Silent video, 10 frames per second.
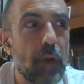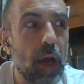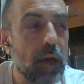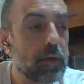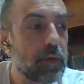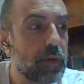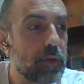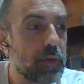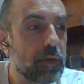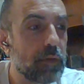And
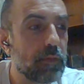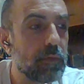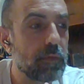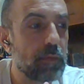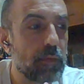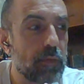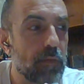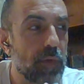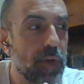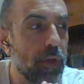
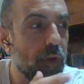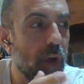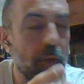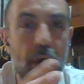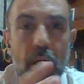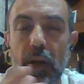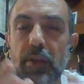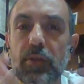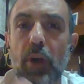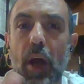each time kind of like
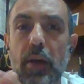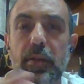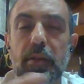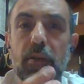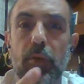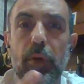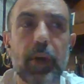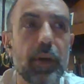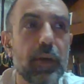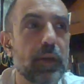interacted in a
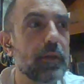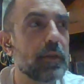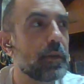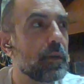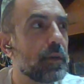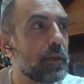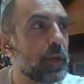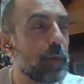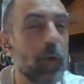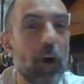way,
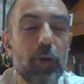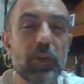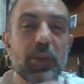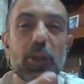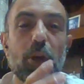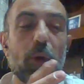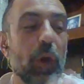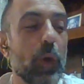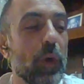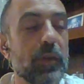subconsciously
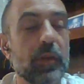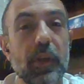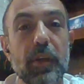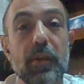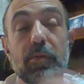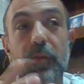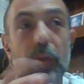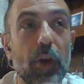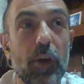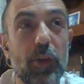knowing when to like,
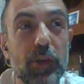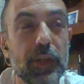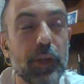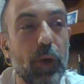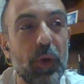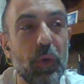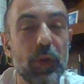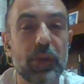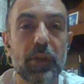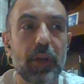or consciously knowing
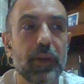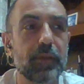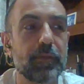when to like